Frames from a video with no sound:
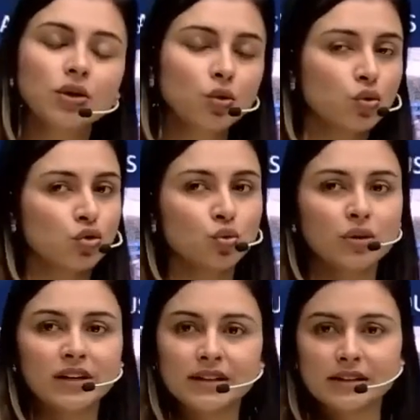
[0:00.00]
no
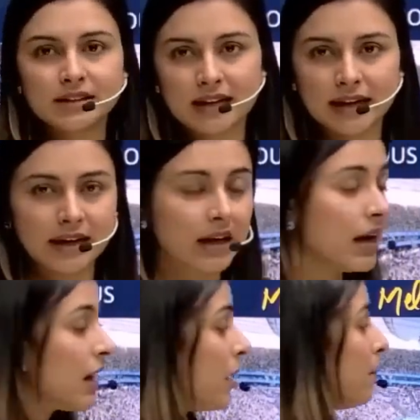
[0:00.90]
student is standing.
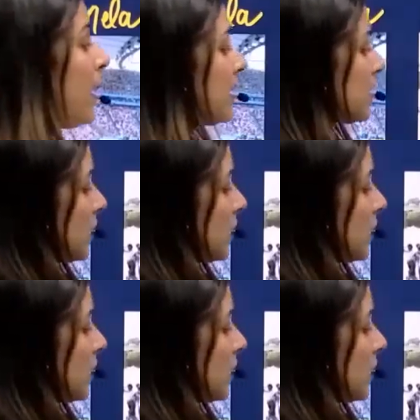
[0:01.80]
But